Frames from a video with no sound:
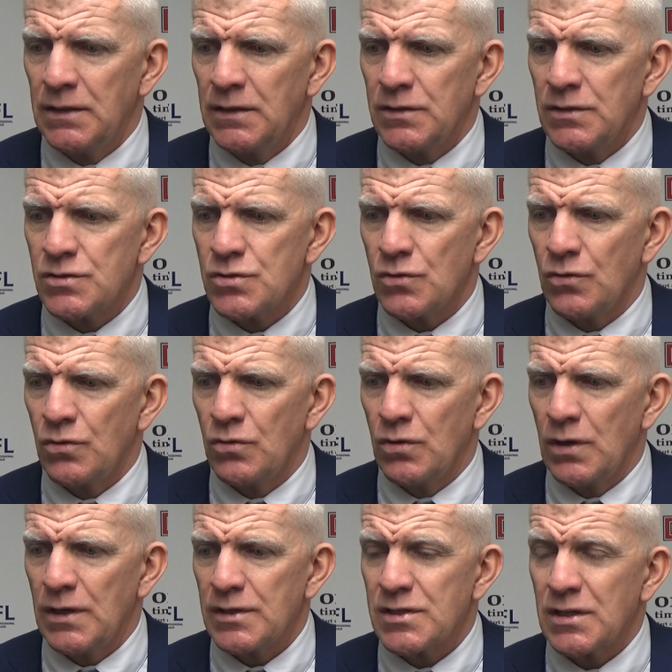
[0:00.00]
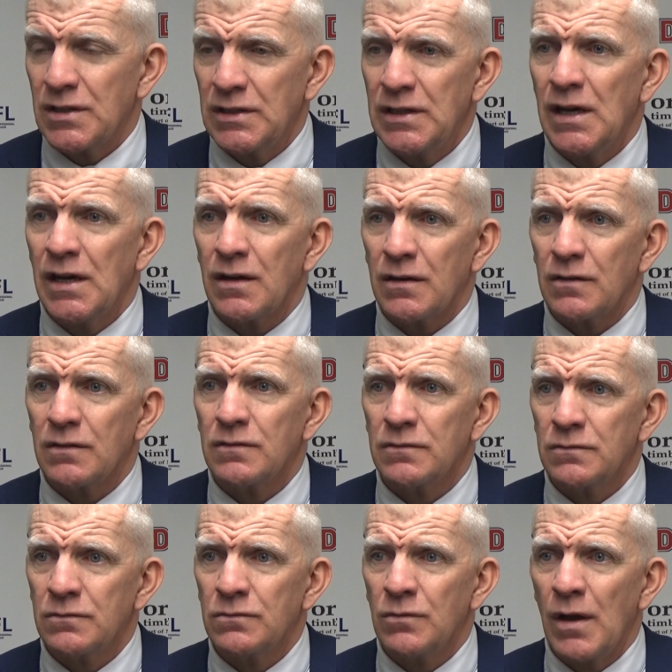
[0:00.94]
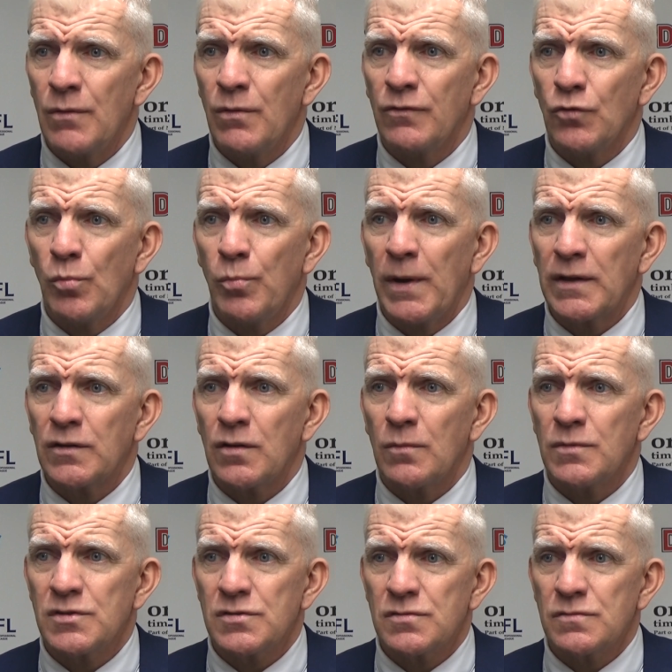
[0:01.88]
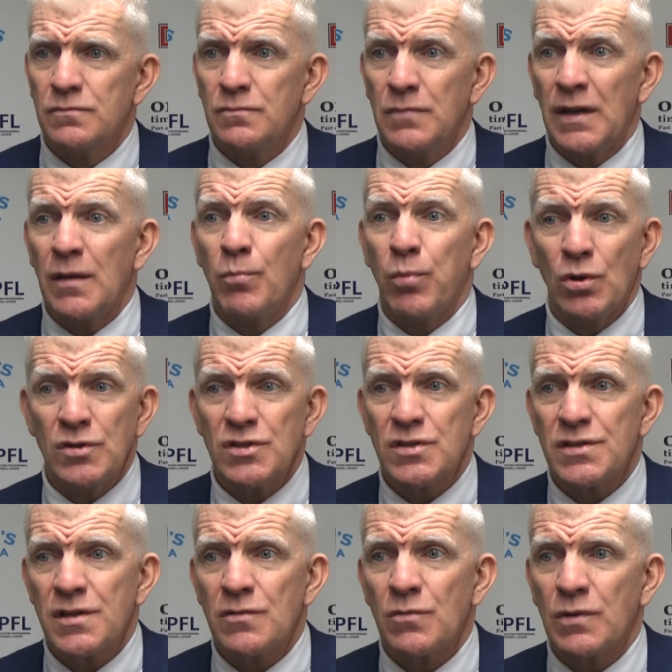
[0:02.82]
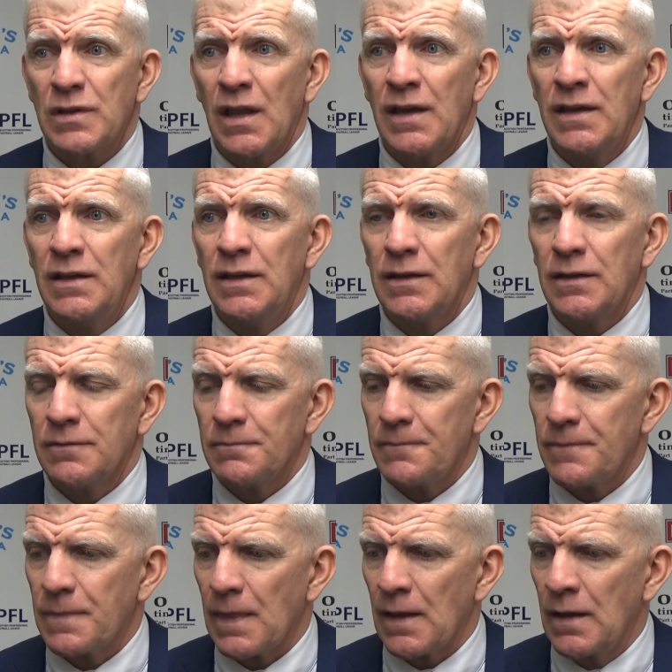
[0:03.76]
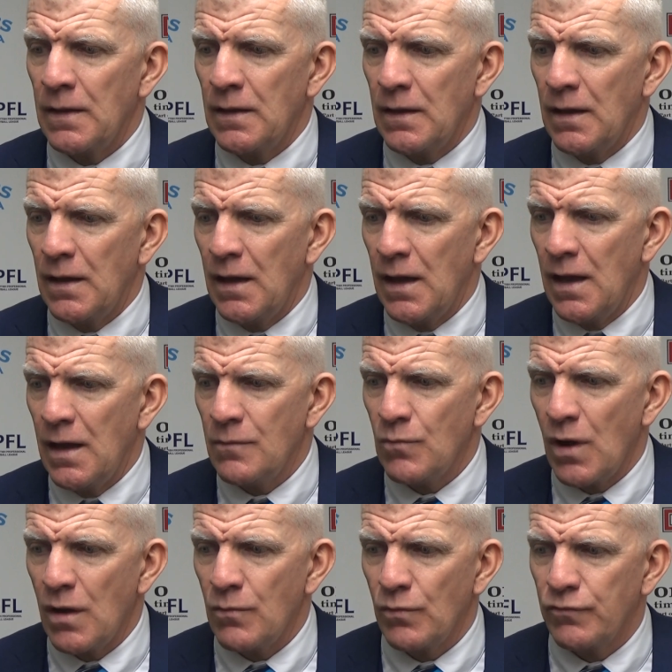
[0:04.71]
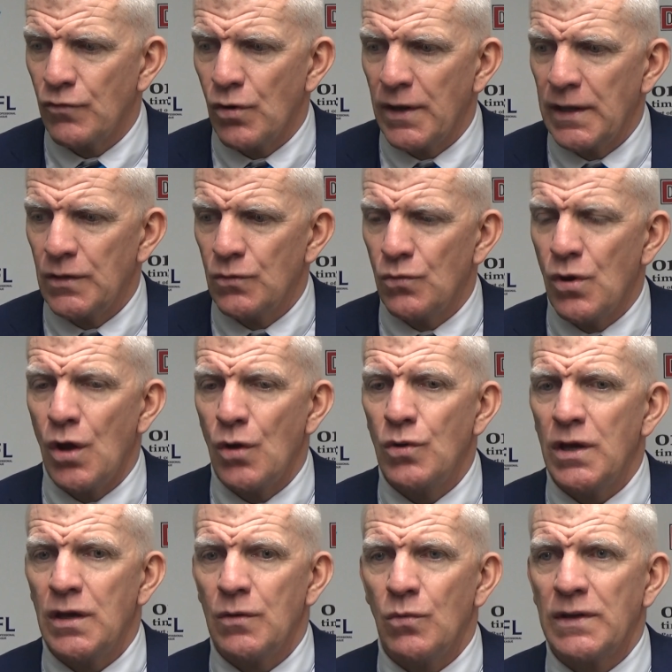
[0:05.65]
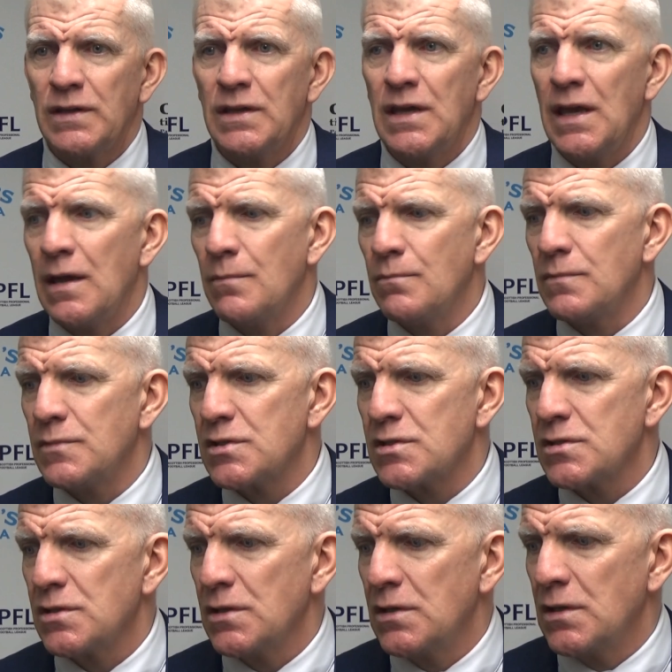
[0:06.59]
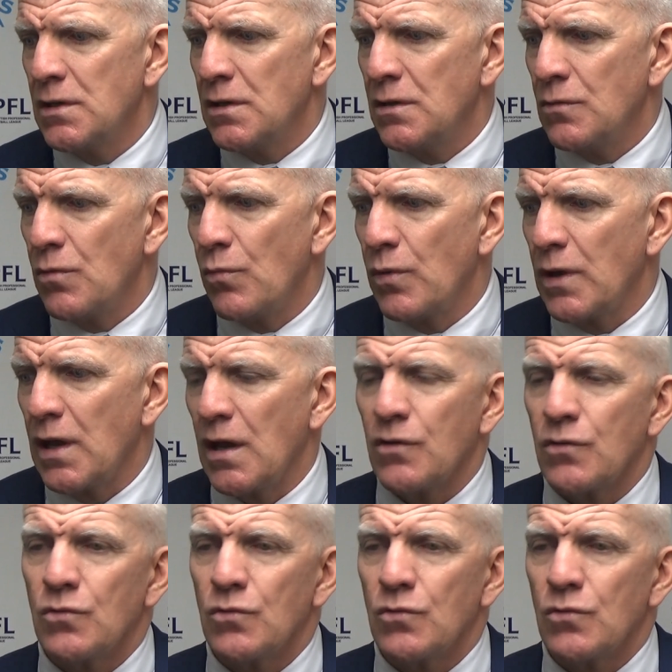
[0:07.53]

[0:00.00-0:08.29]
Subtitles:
so it's clear why we've not picked up as many points as I would like, and we've got to know how to win games when we get our